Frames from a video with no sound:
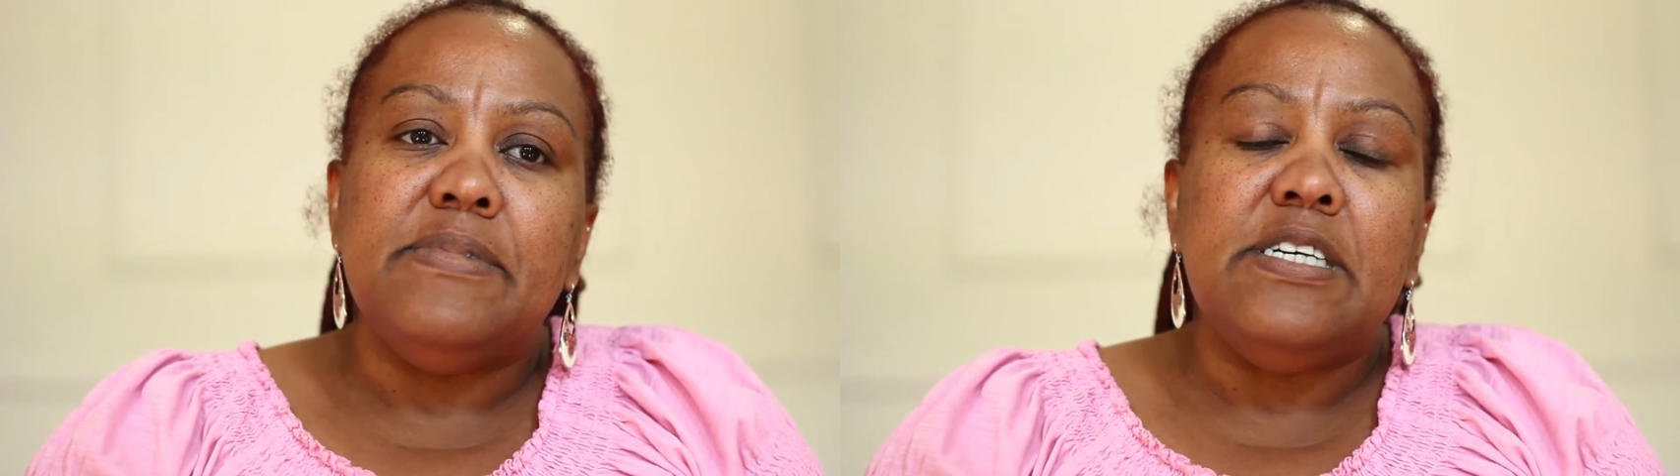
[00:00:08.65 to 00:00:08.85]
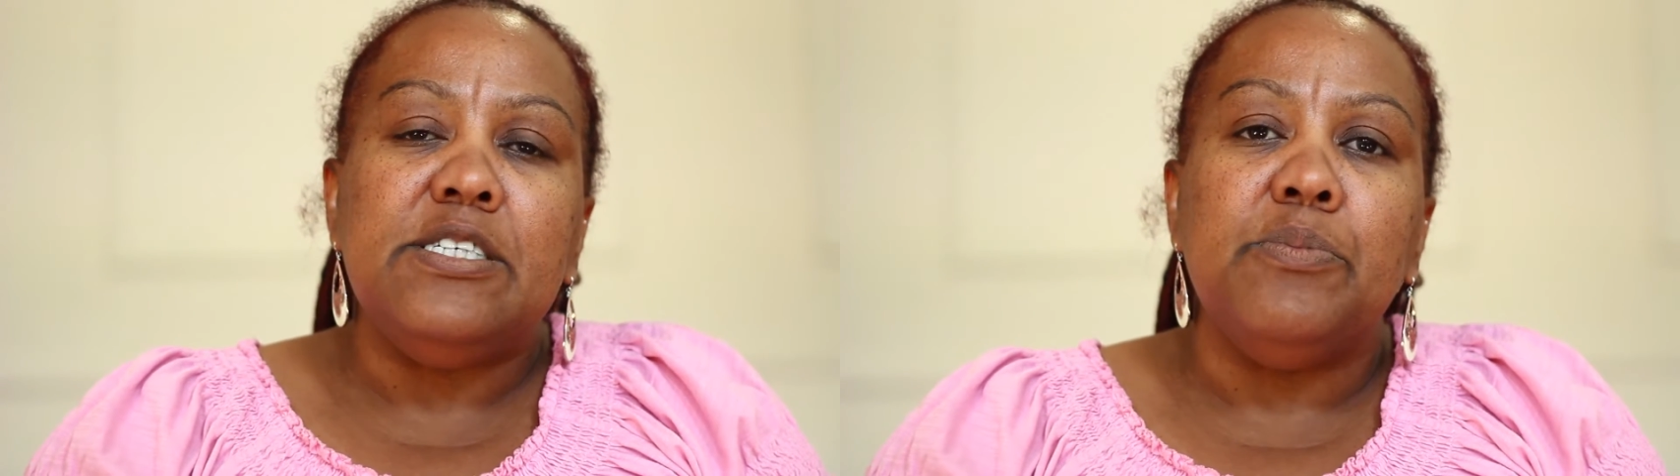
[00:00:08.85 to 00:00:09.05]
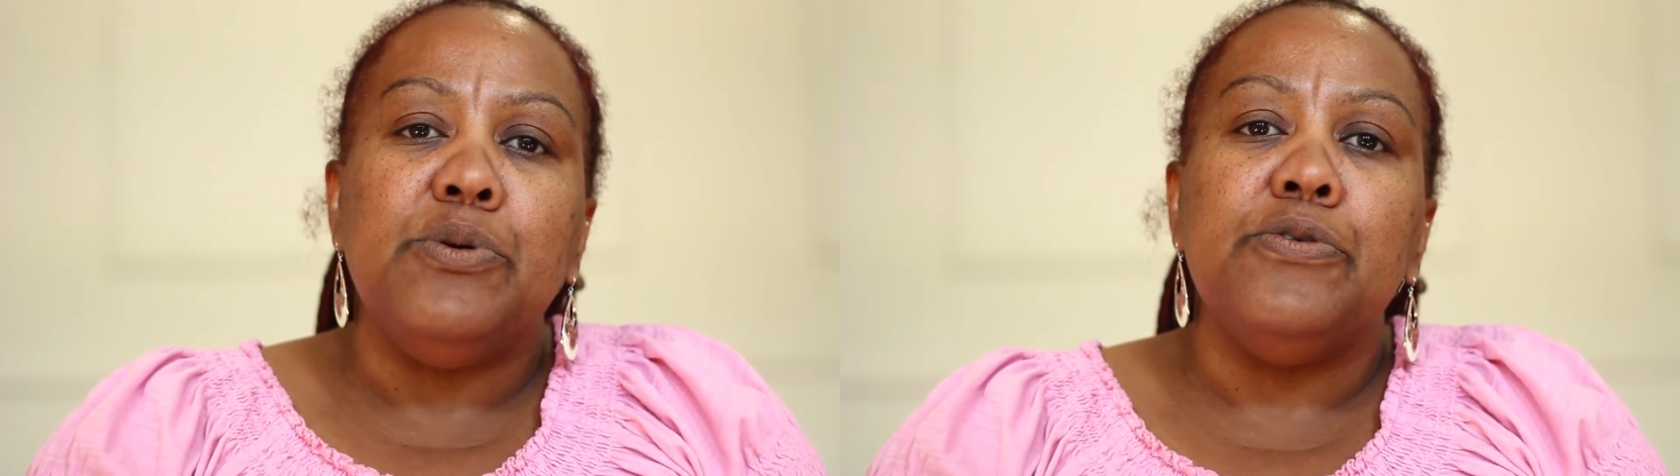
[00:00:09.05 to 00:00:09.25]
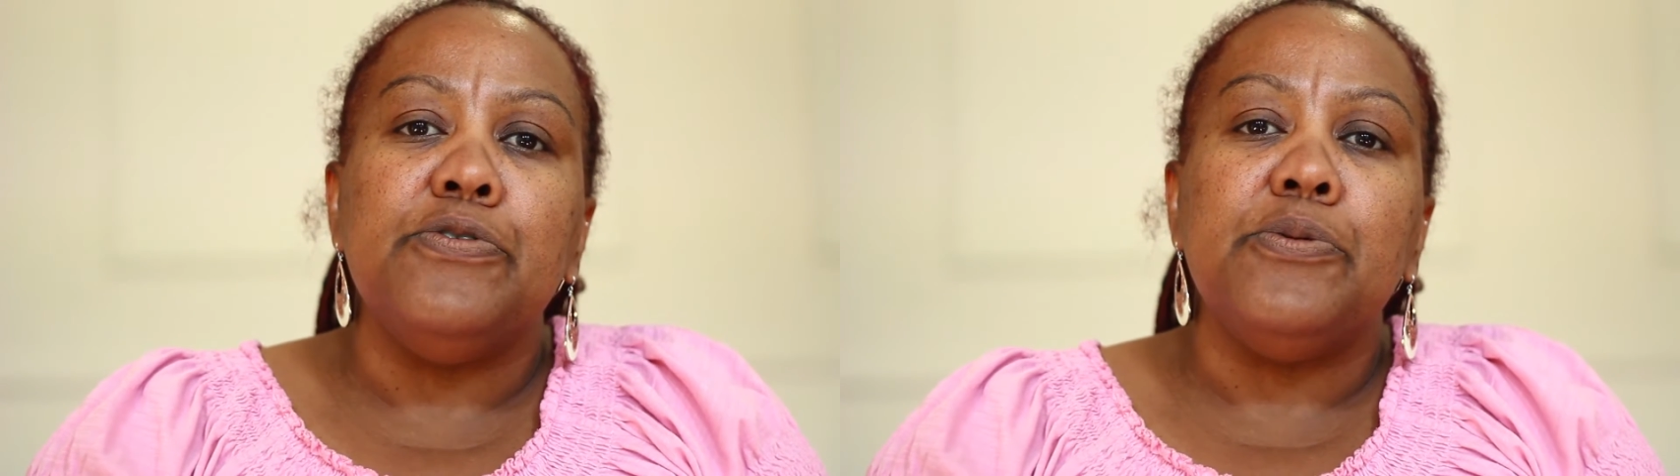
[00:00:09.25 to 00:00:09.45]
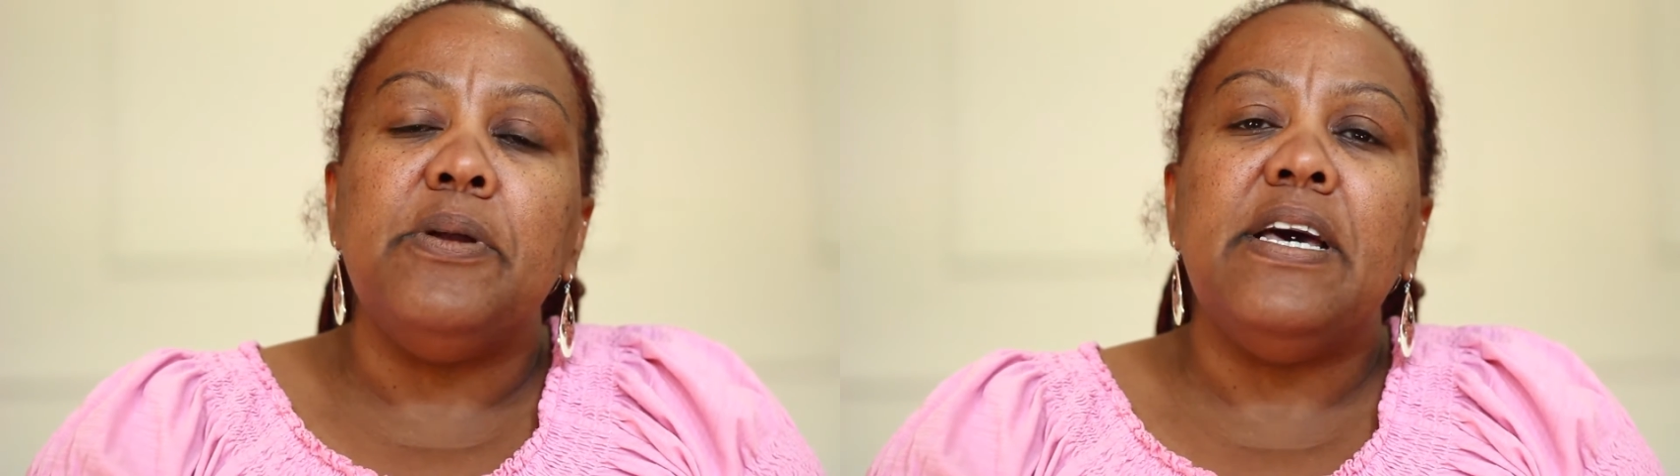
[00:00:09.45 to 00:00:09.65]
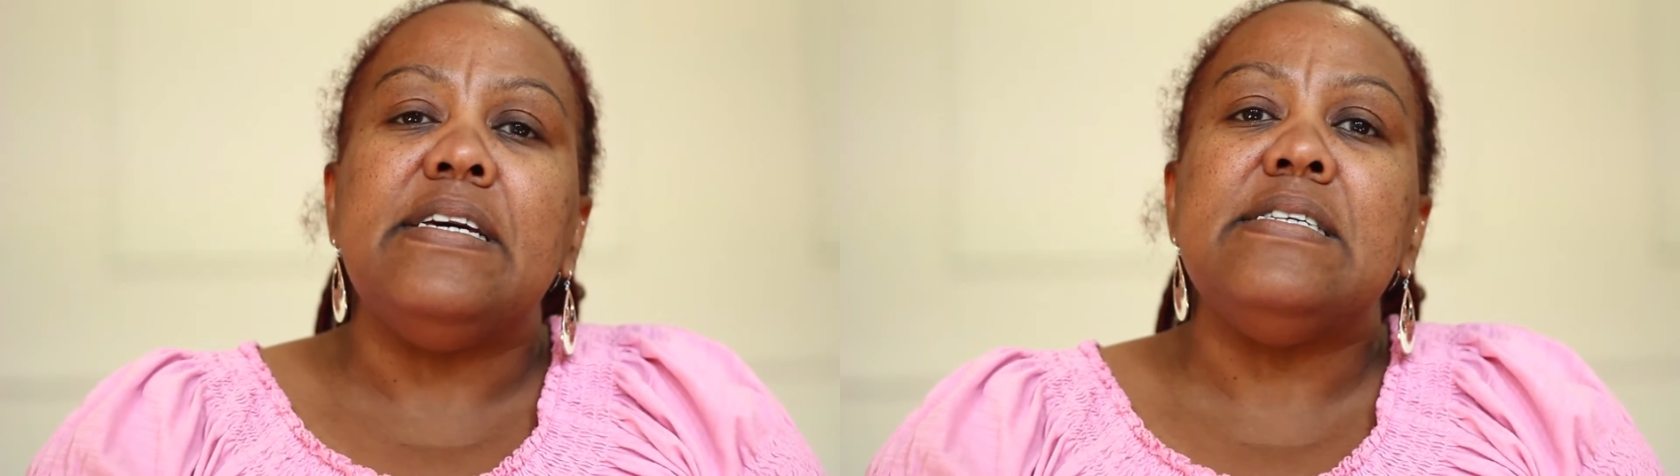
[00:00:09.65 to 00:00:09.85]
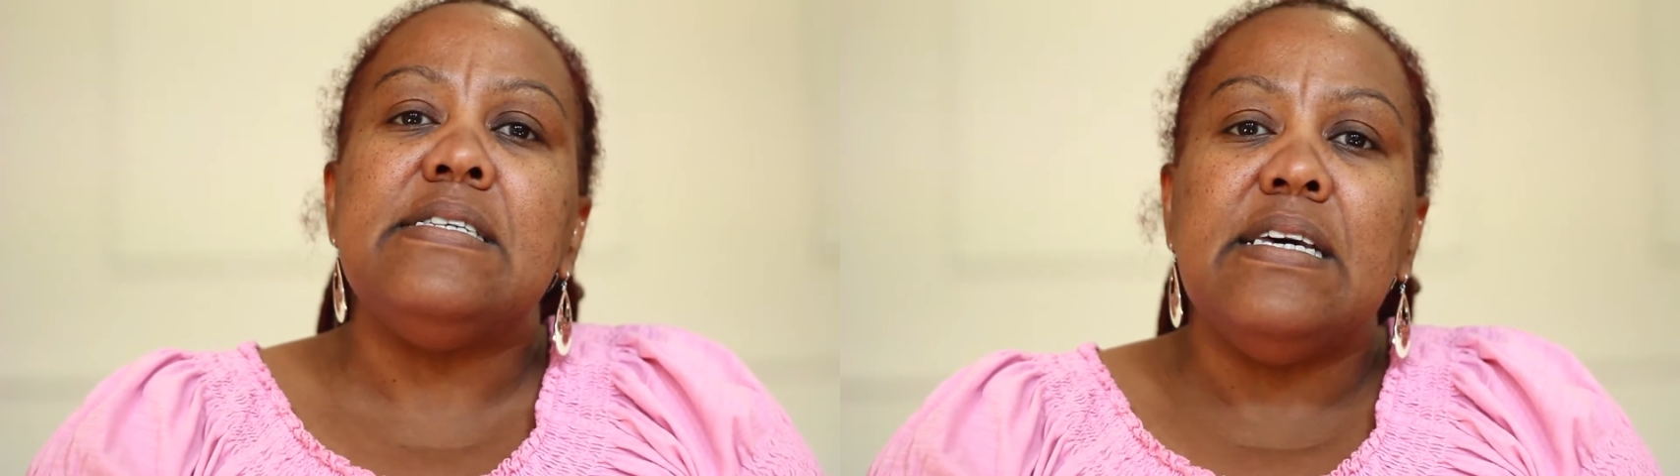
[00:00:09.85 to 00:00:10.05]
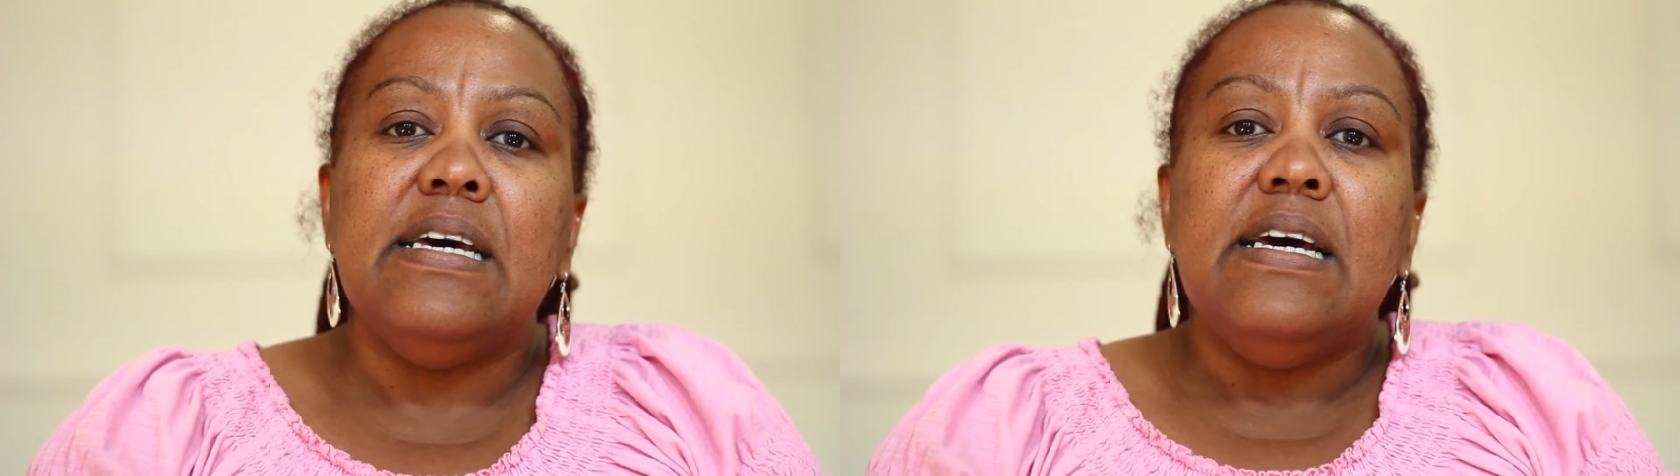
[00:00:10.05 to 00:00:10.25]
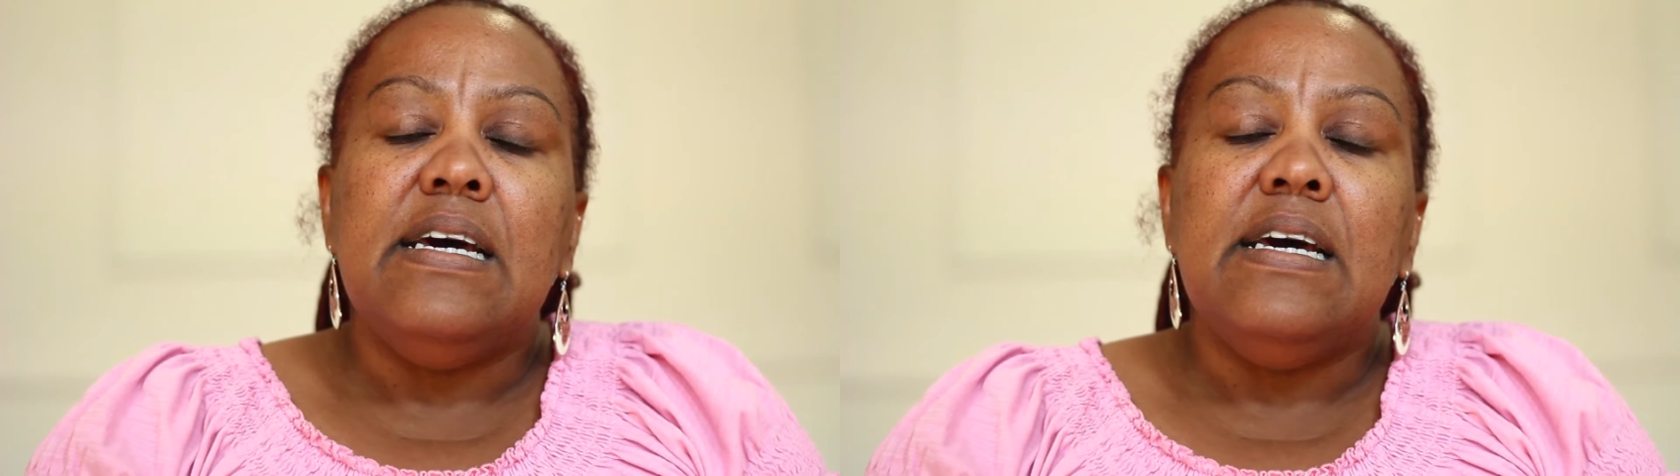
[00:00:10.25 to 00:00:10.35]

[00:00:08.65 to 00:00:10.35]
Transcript: It's a beautiful place.